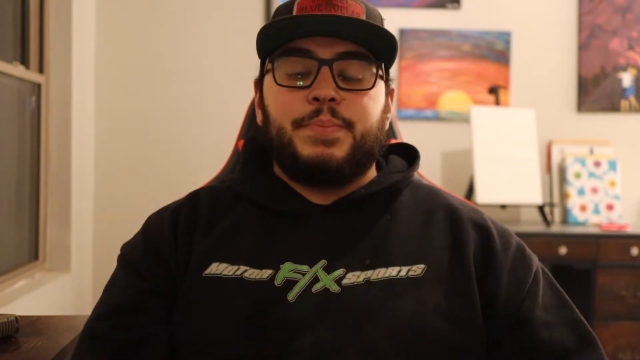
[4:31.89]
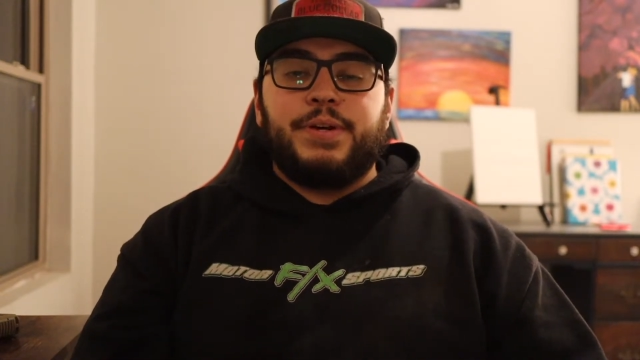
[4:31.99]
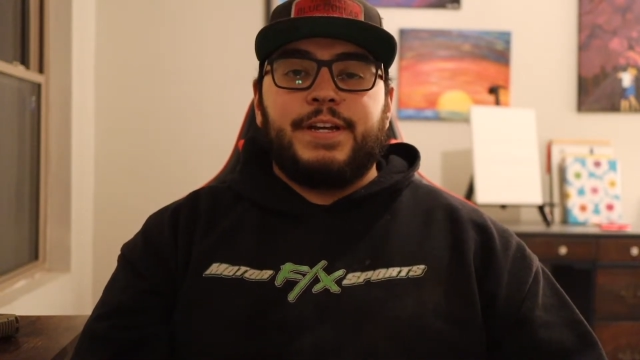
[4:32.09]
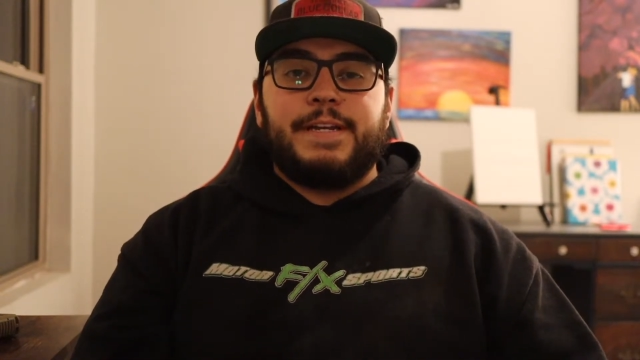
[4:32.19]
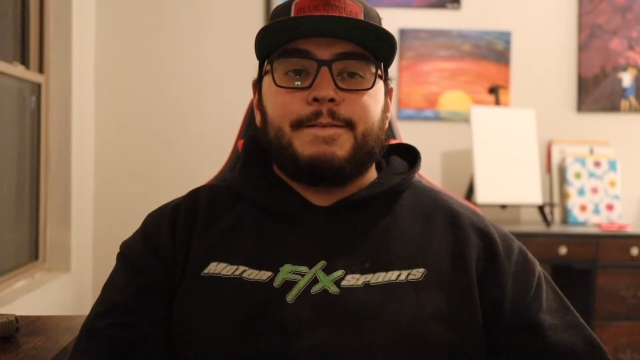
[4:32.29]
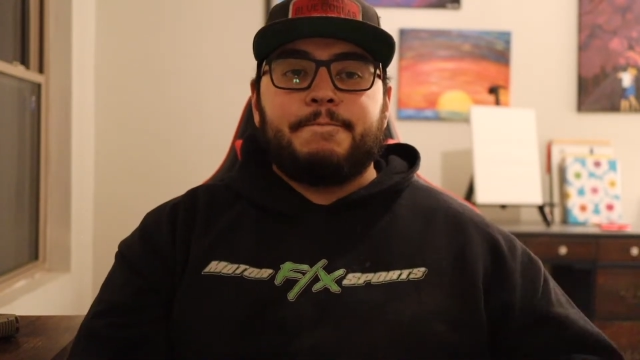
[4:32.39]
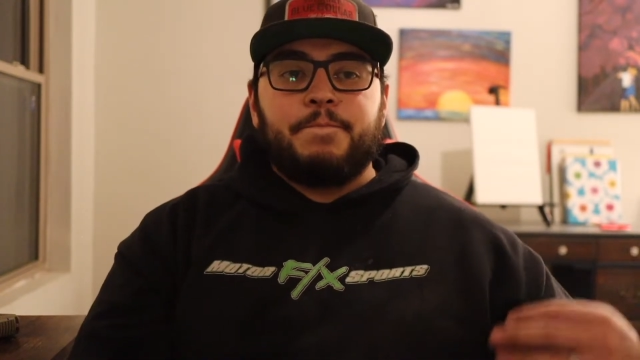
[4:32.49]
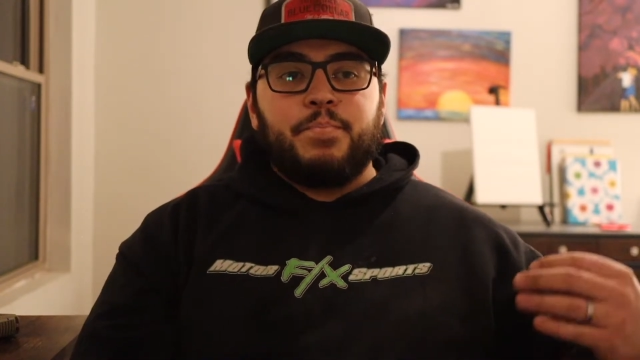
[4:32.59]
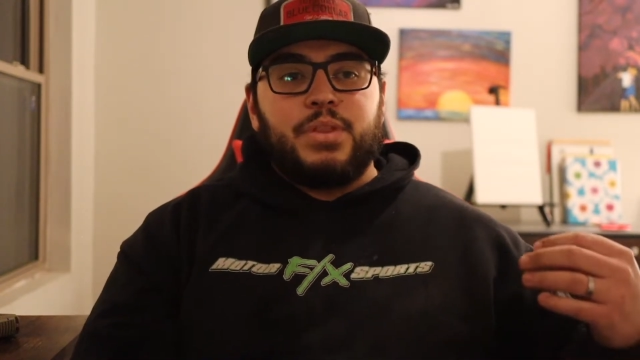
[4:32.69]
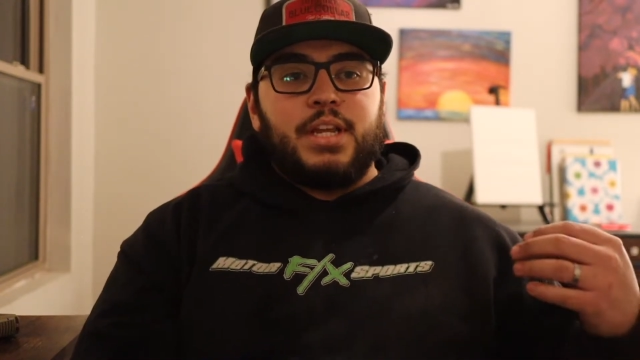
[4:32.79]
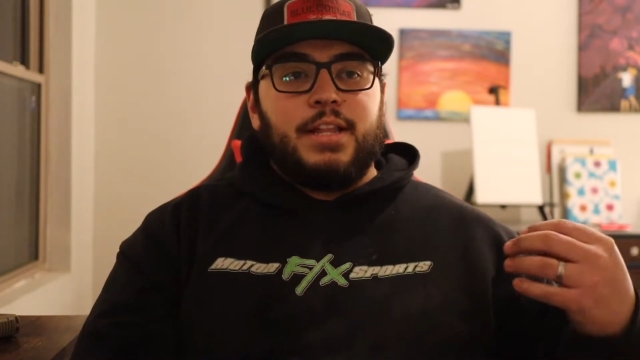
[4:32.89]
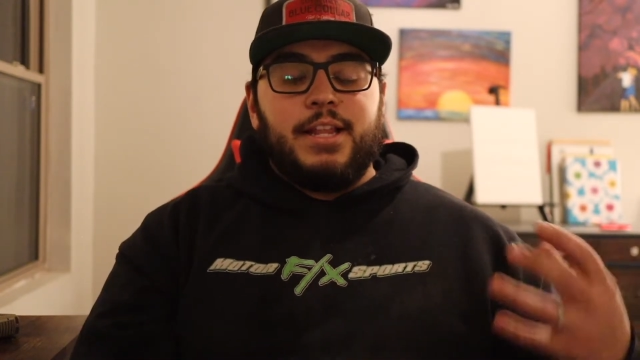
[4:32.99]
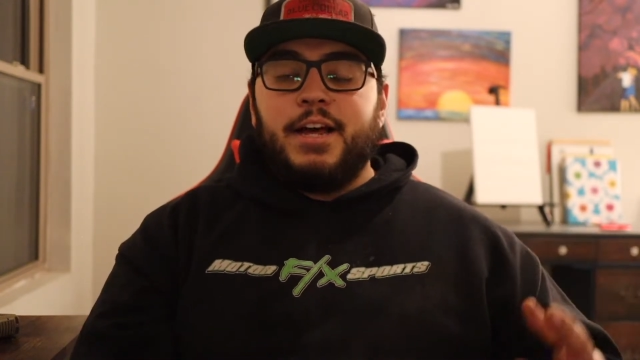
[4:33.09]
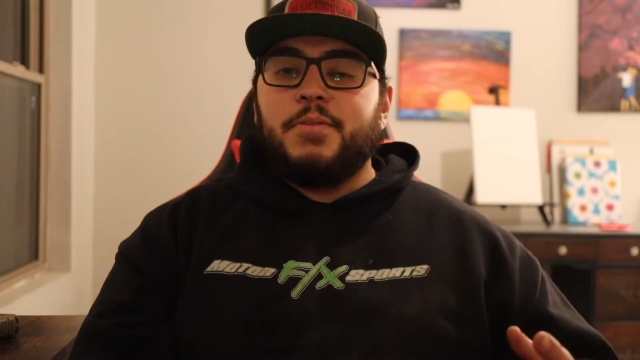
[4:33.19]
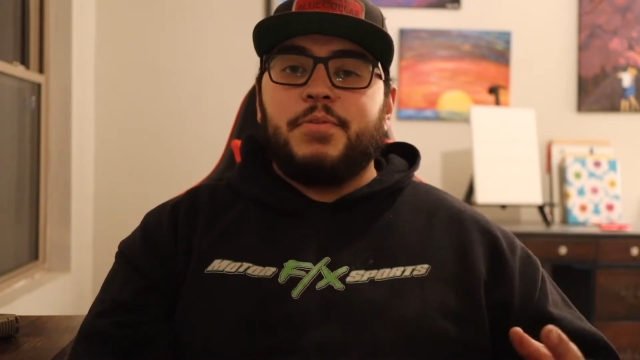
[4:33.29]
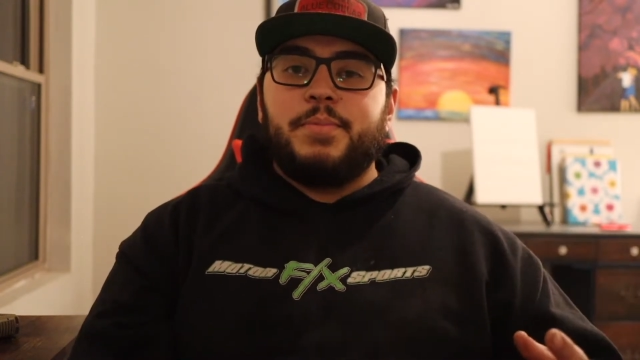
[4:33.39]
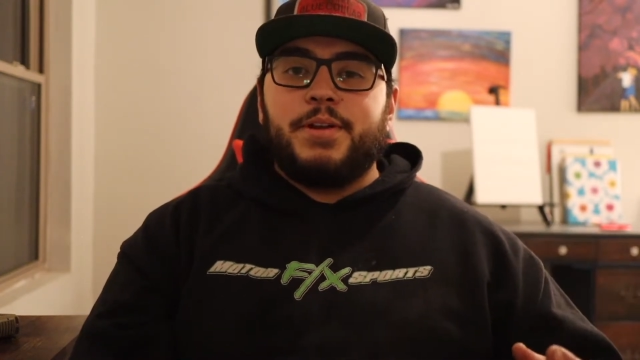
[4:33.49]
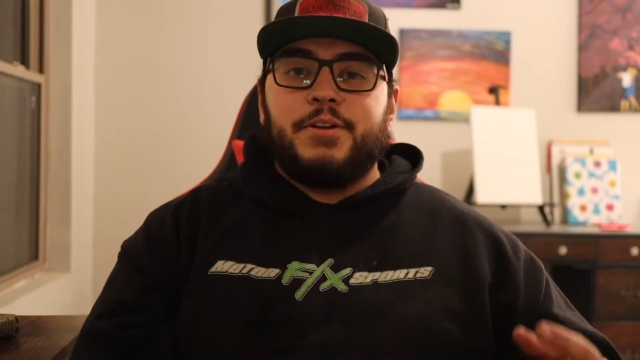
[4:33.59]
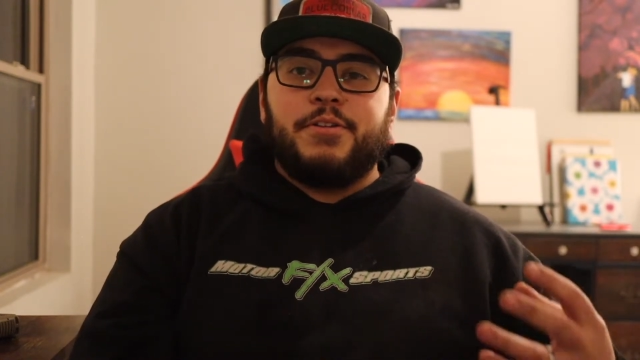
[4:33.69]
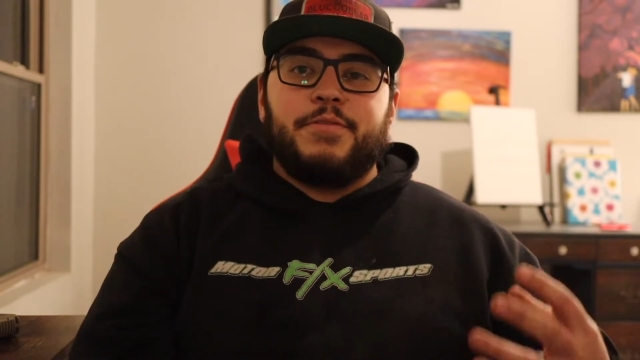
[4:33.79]
But a lot of
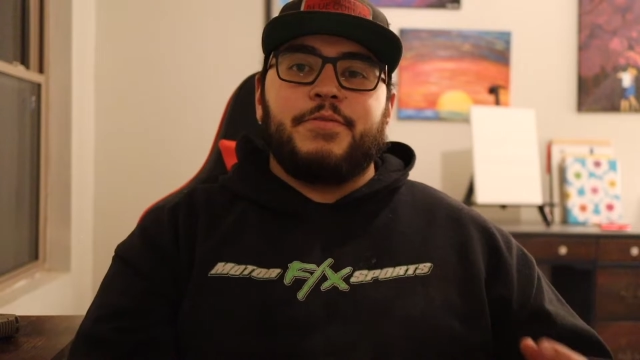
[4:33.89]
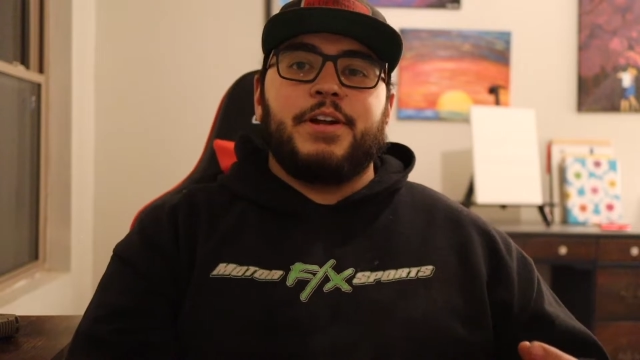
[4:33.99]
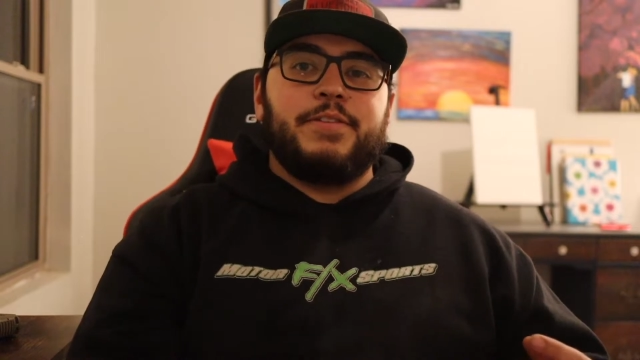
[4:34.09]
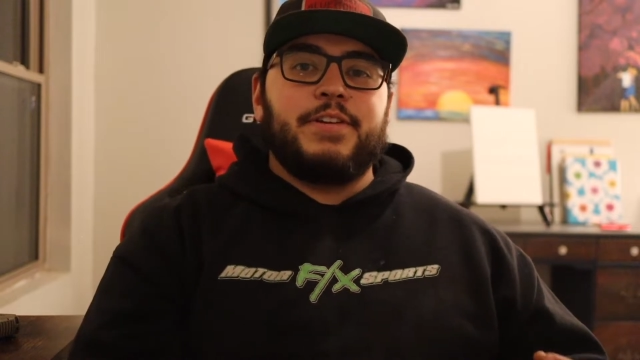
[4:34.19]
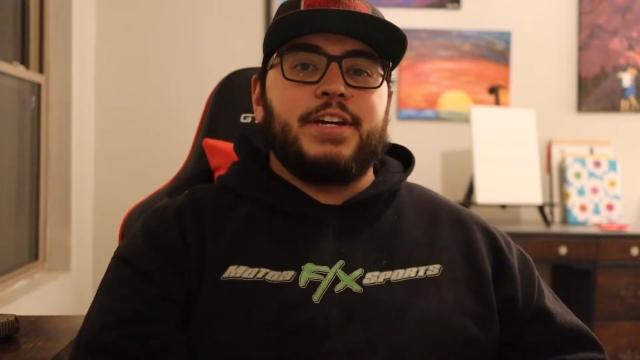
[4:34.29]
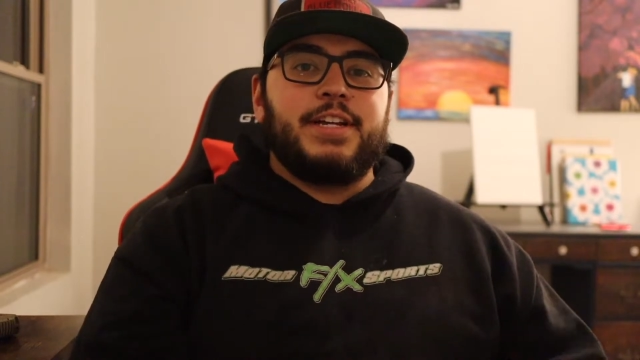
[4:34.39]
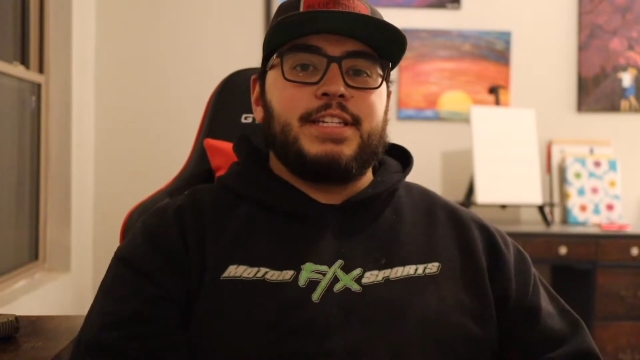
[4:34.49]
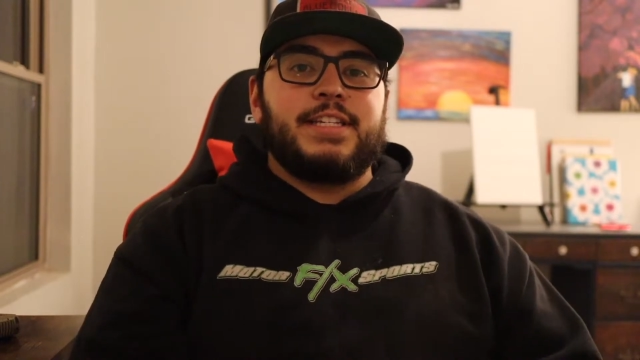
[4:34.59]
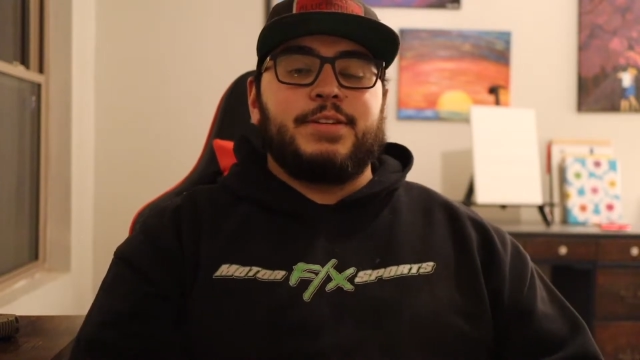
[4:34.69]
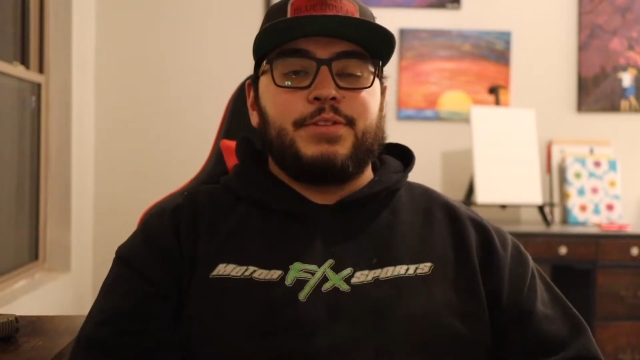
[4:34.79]
women are afraid of guns,